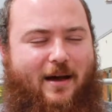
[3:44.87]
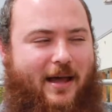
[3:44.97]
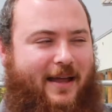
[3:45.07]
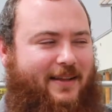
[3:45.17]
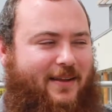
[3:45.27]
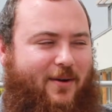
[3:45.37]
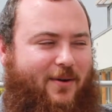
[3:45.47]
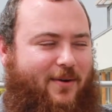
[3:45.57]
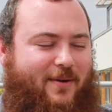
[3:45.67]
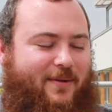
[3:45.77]
and
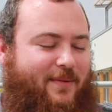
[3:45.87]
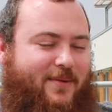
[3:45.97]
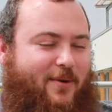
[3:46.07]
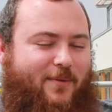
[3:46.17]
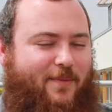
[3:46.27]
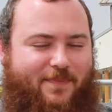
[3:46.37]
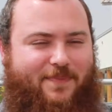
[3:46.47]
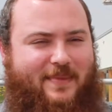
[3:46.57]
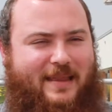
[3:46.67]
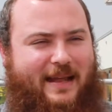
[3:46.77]
so
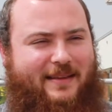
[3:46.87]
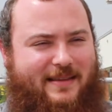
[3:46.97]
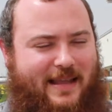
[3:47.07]
that